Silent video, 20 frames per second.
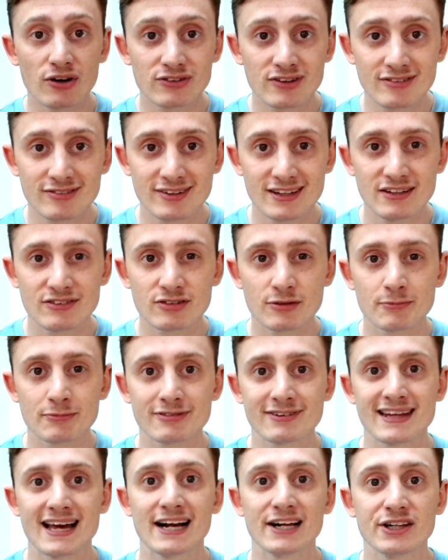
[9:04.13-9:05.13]
to see some
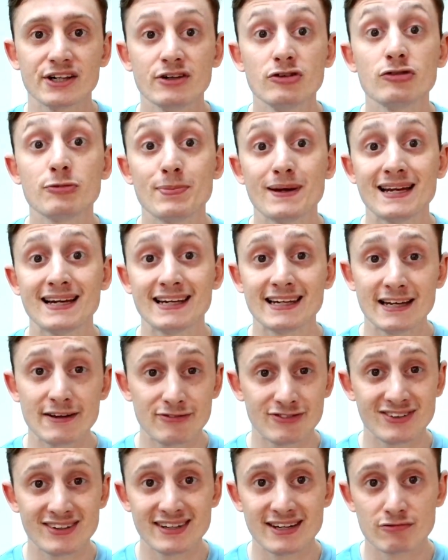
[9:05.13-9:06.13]
sanctions being
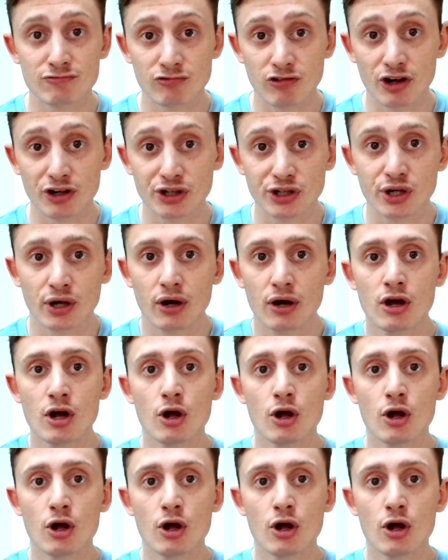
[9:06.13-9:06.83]
lifted in Russia